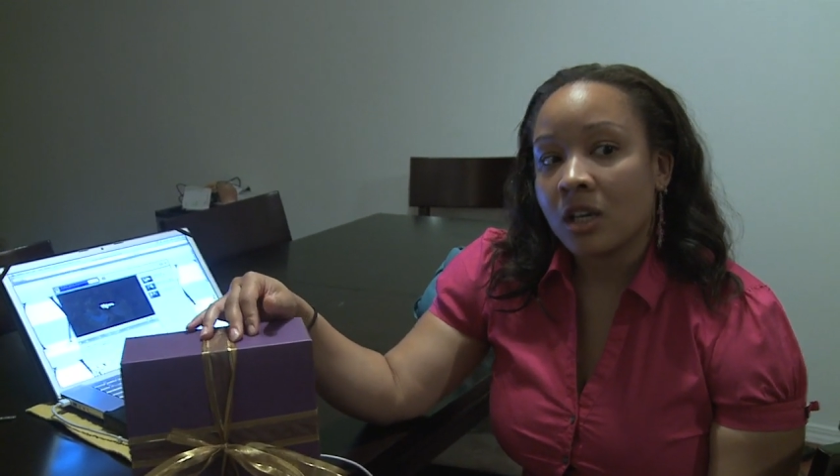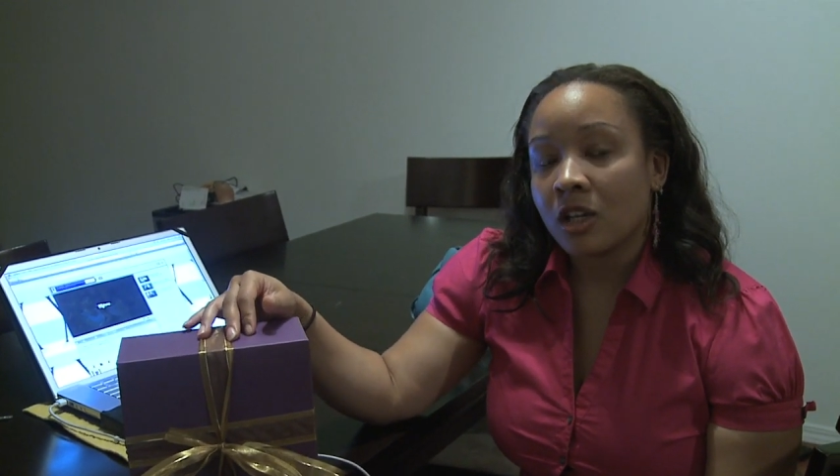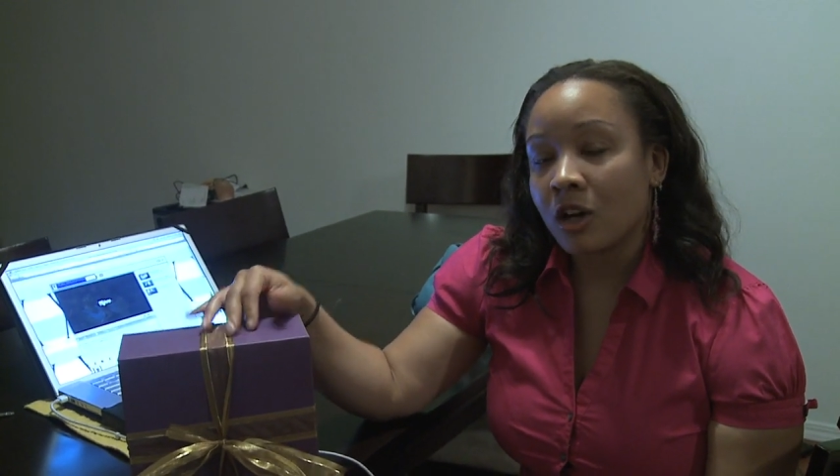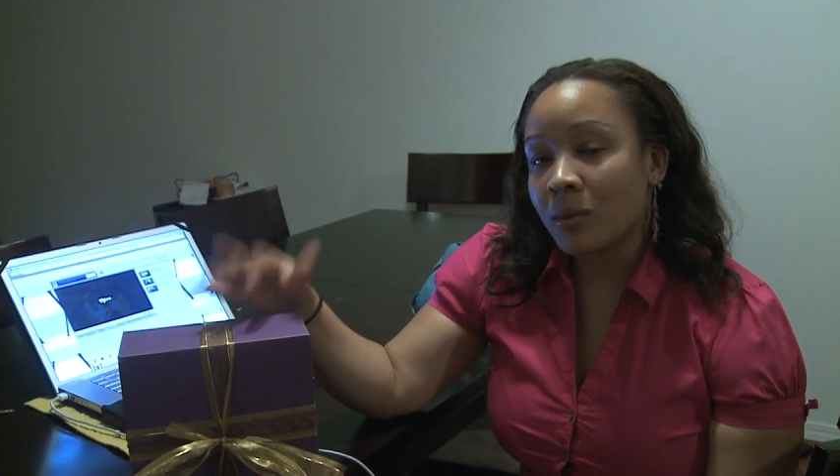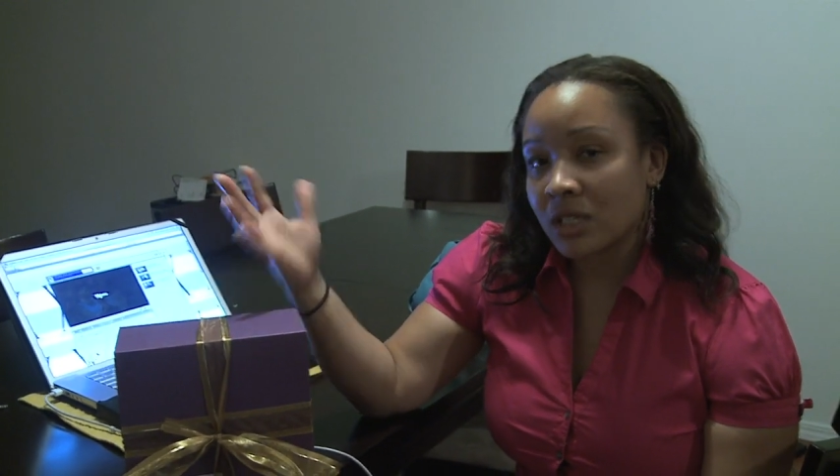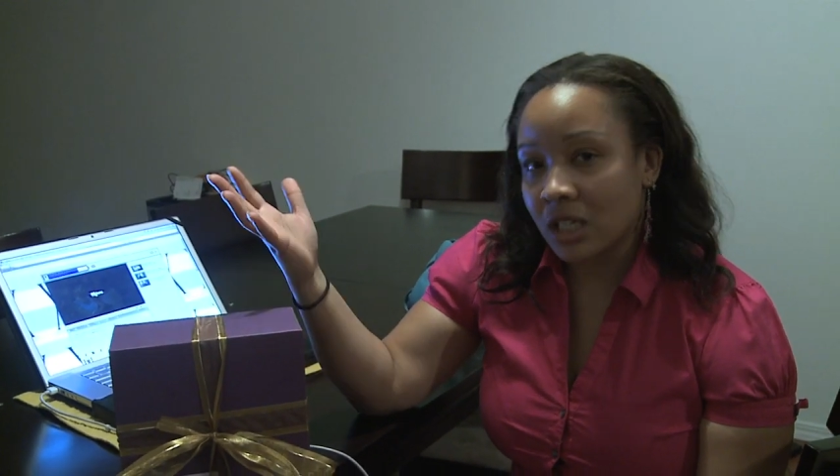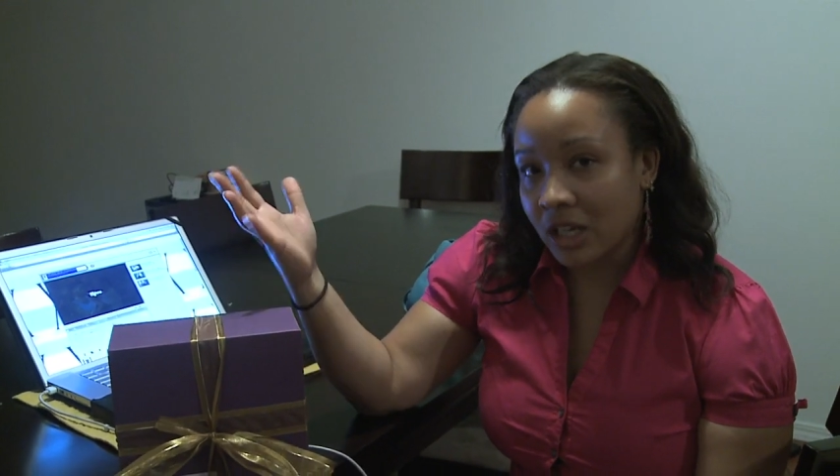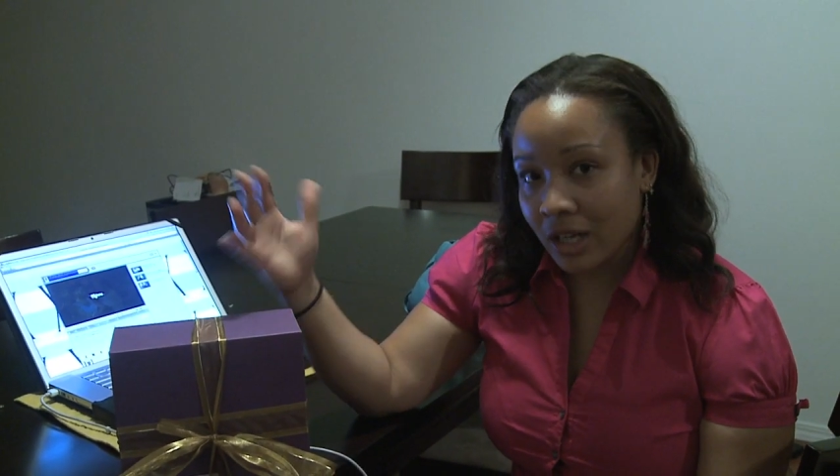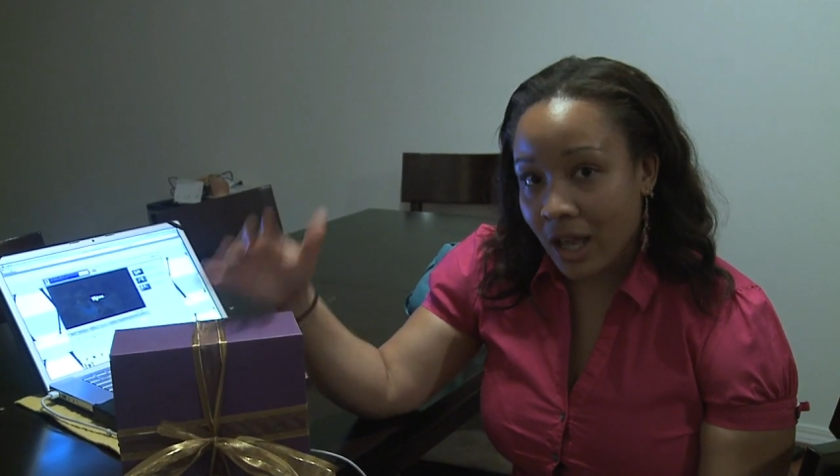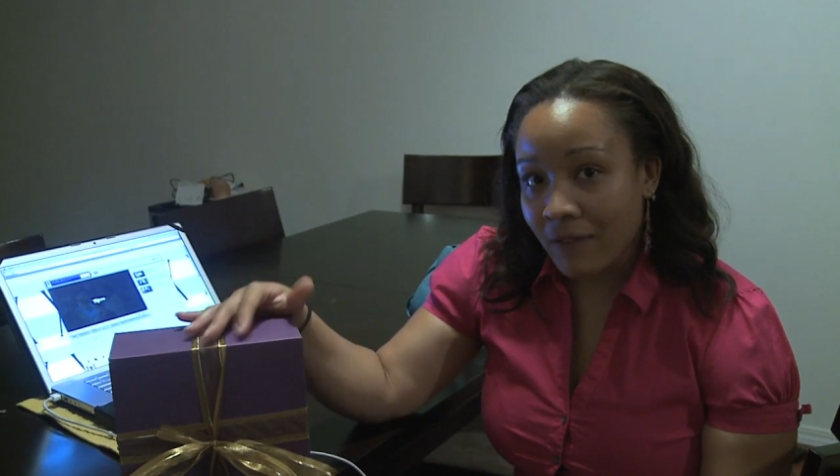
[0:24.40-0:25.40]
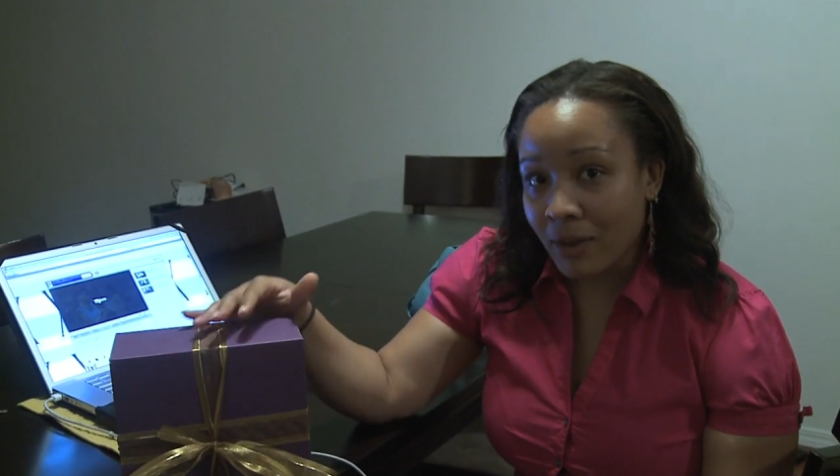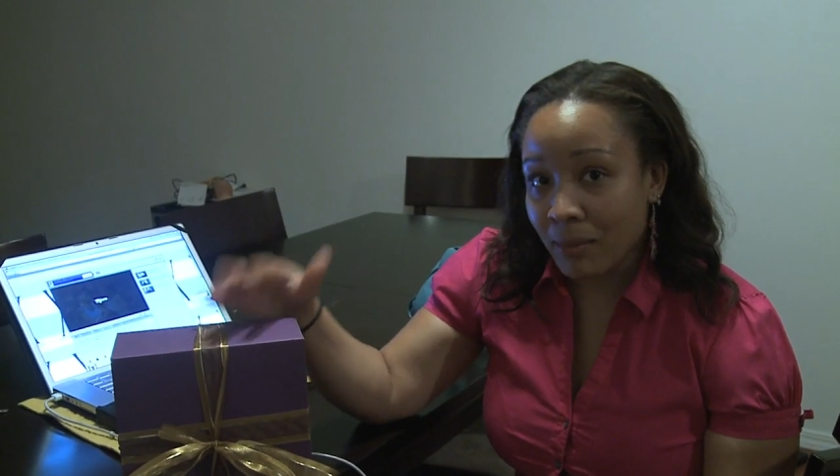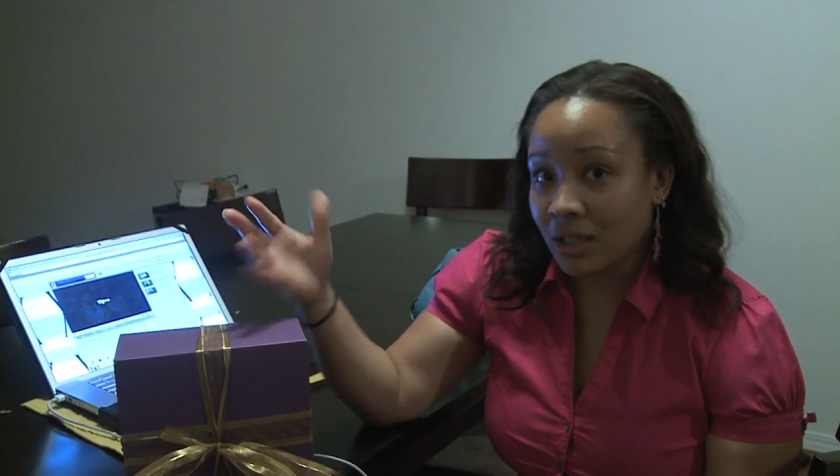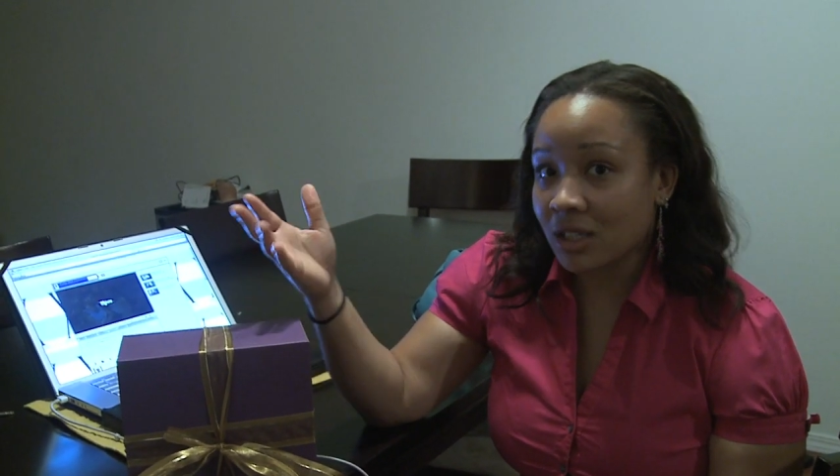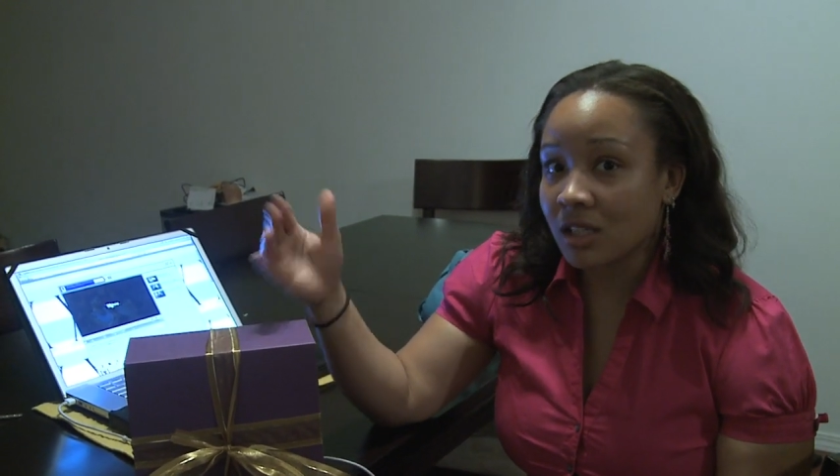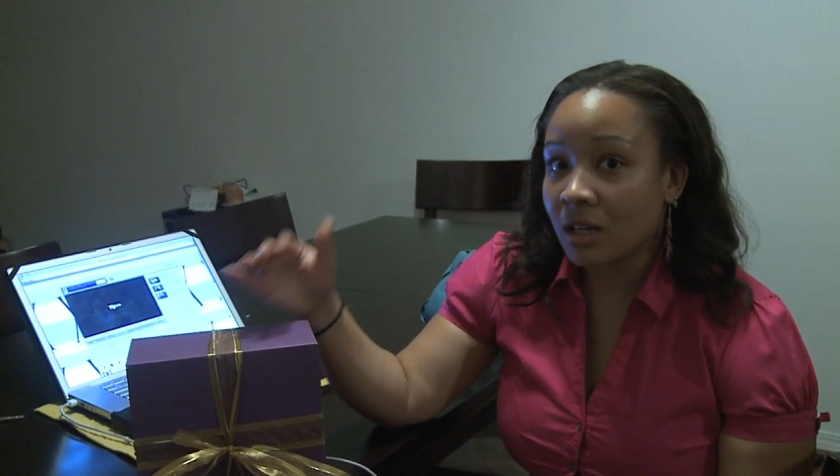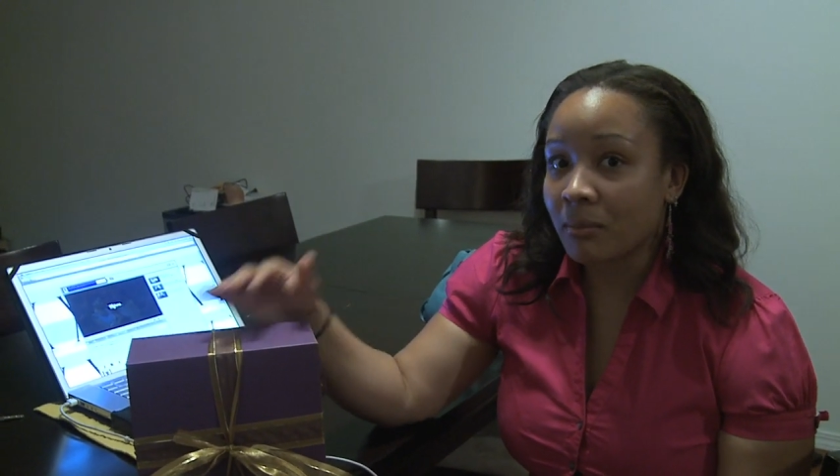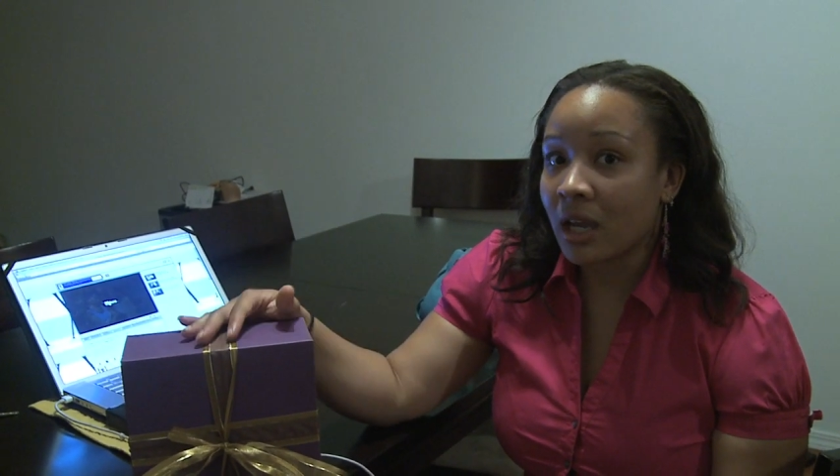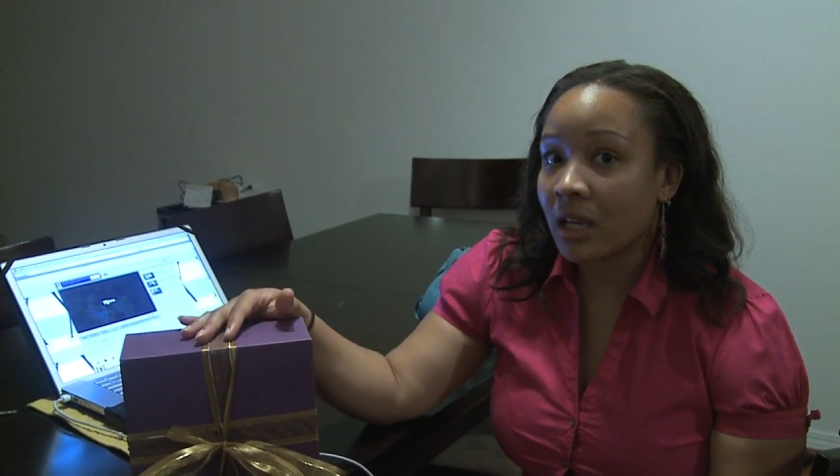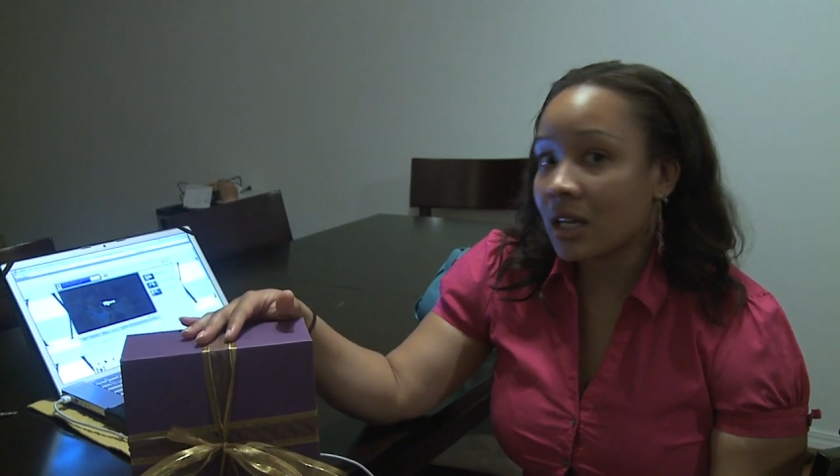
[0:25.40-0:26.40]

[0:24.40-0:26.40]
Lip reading: you know, it was a year and a half I met this young man,